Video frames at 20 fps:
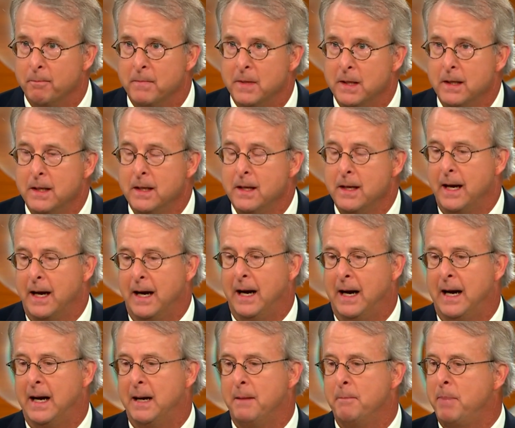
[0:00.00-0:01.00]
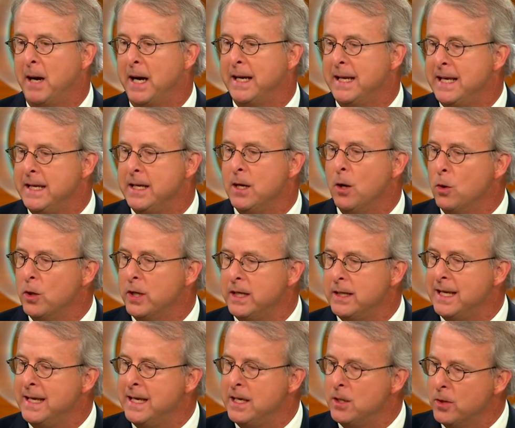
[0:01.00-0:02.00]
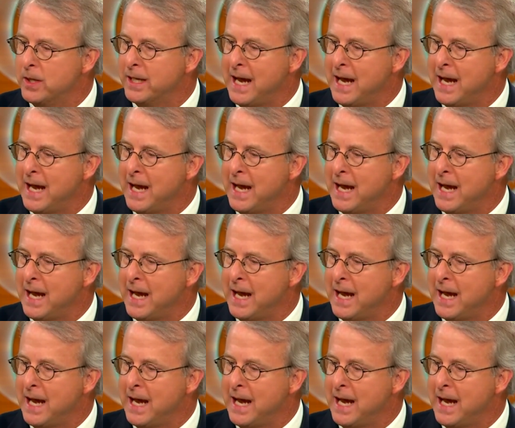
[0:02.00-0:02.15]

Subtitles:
Yeah. But he only